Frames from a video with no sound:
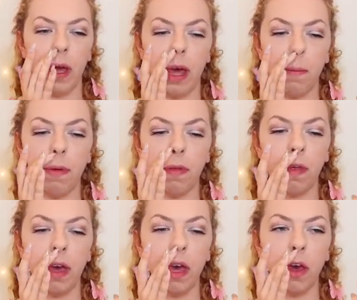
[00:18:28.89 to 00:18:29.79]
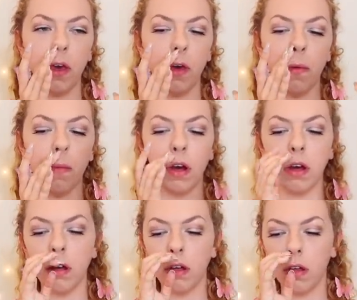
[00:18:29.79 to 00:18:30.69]
Empathy,
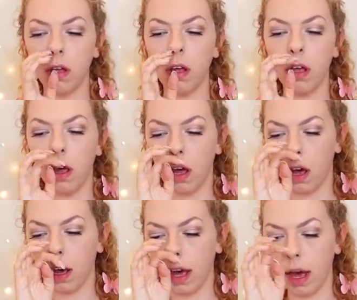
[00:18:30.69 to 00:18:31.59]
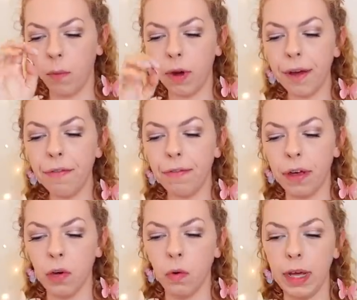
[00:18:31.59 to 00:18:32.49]
humour. Okay, what I
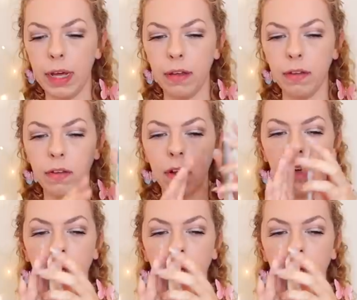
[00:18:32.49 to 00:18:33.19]
feel is